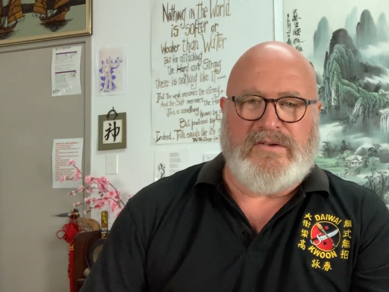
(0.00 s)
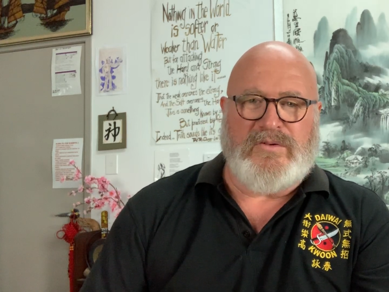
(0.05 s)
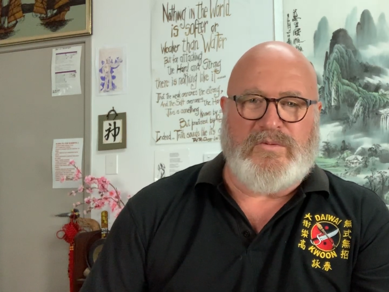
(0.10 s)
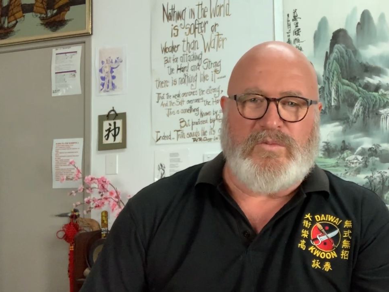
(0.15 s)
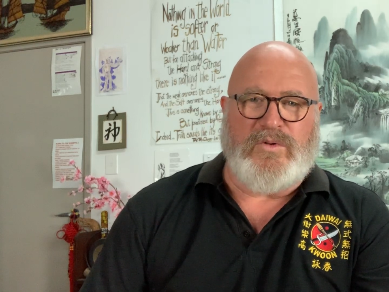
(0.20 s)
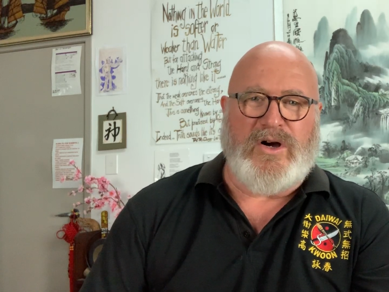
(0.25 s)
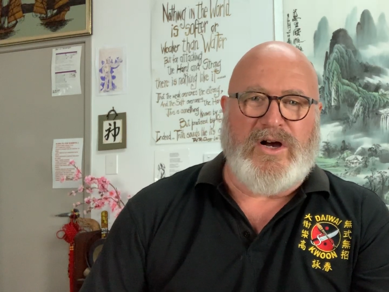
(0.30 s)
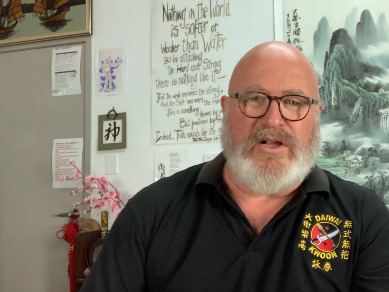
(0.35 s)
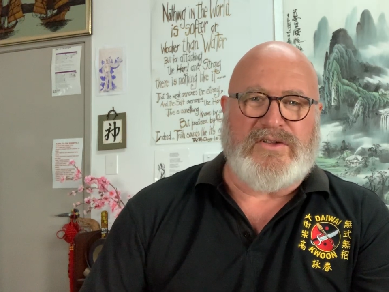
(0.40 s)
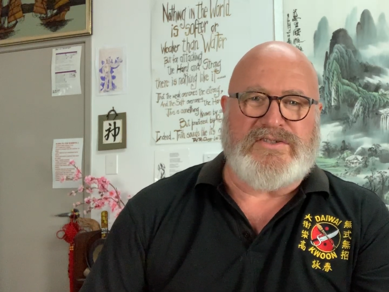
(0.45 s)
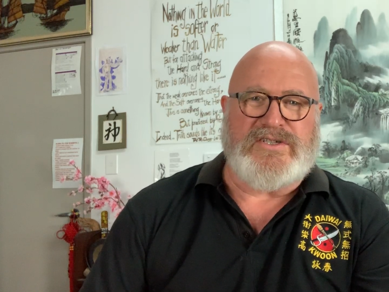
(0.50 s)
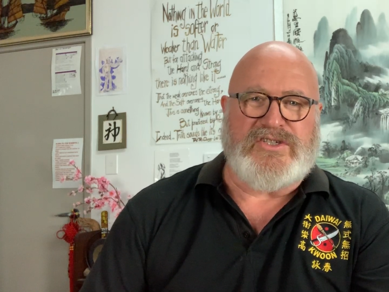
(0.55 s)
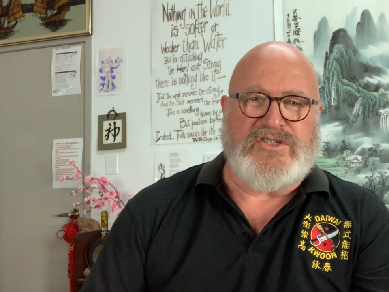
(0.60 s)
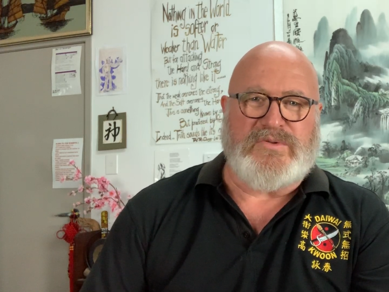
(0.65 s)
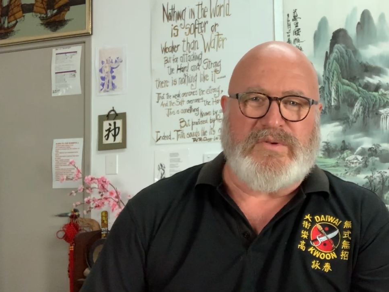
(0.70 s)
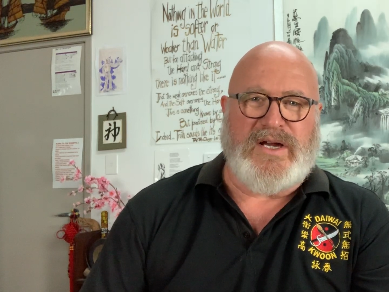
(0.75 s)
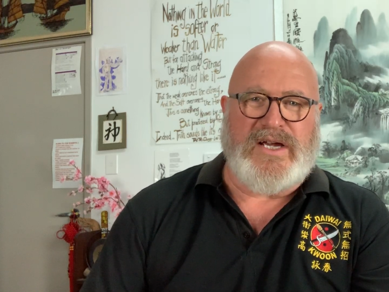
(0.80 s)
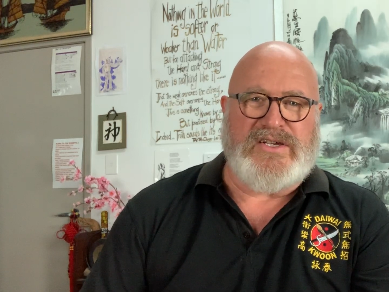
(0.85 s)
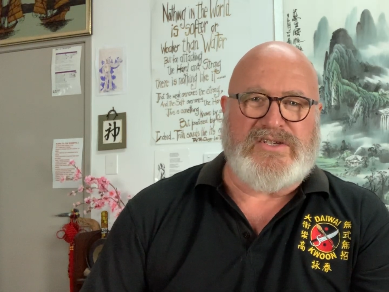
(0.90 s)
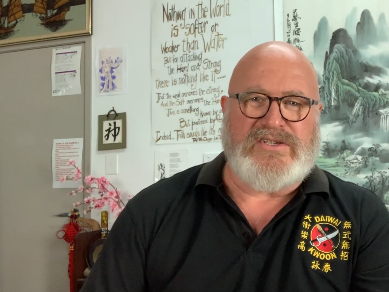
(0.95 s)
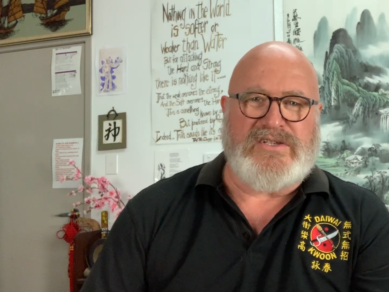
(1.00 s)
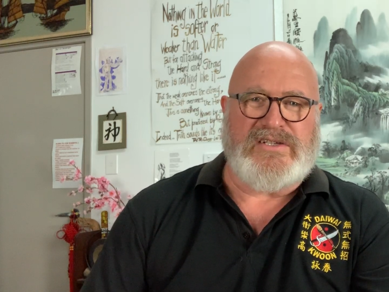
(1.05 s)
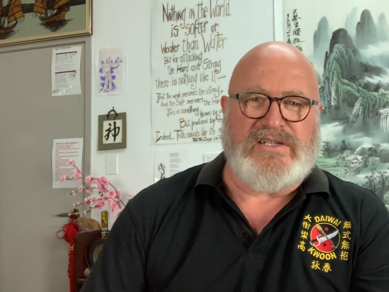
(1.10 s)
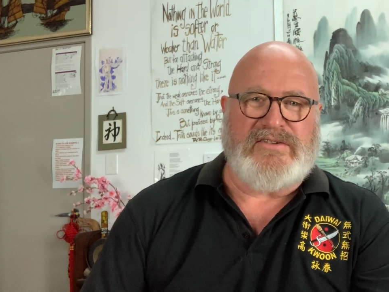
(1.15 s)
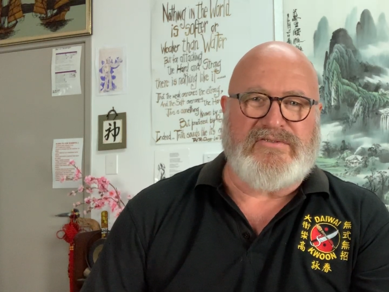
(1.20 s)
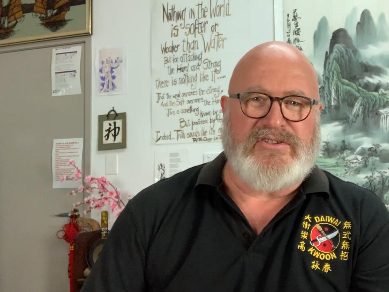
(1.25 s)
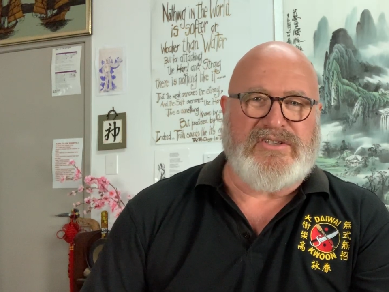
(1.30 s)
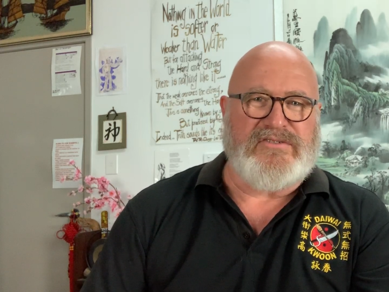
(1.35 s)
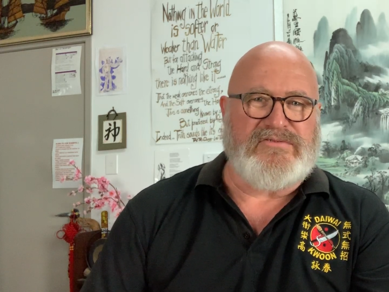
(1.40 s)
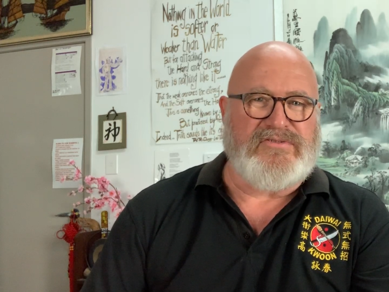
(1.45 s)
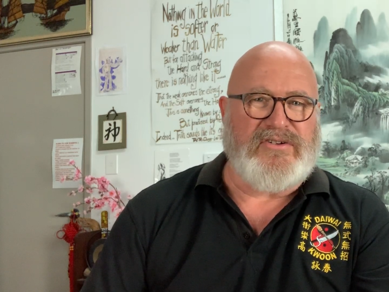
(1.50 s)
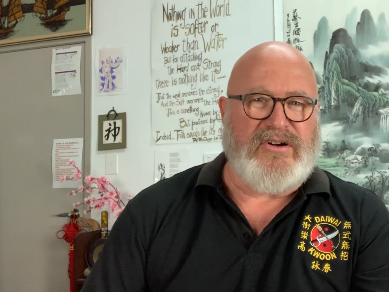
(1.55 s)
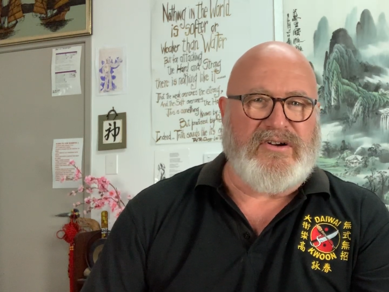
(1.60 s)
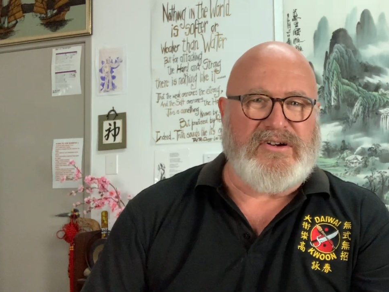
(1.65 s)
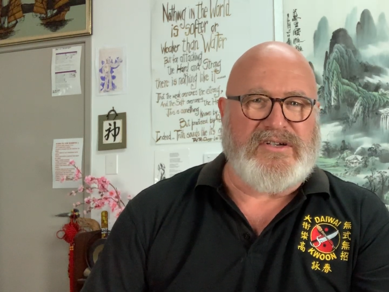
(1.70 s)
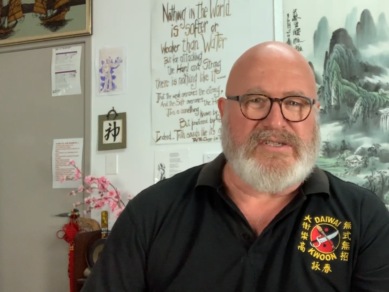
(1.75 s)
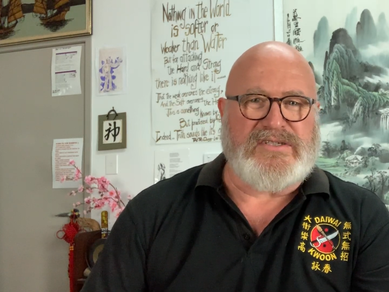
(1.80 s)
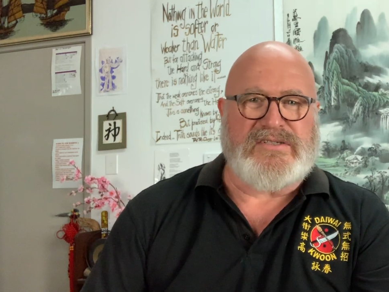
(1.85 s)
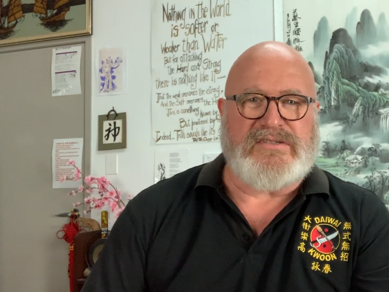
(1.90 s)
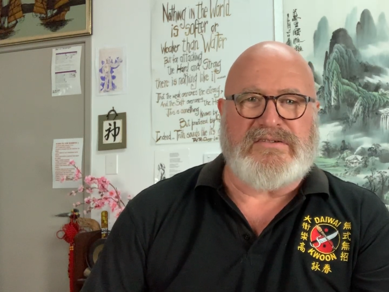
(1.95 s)
wild situations, live in the
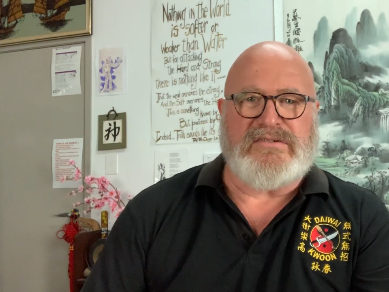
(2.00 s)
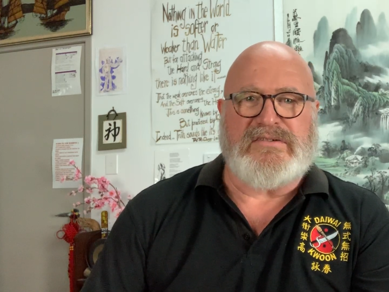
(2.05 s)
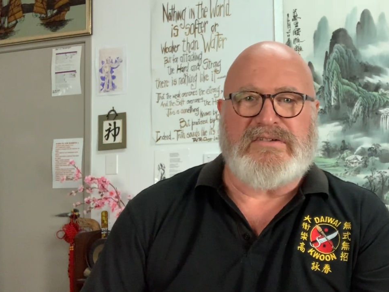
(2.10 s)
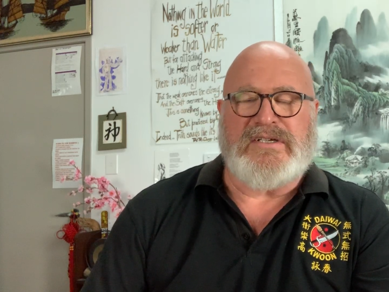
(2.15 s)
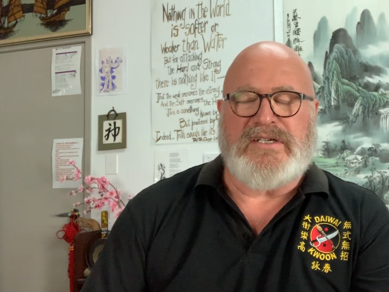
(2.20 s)
forest,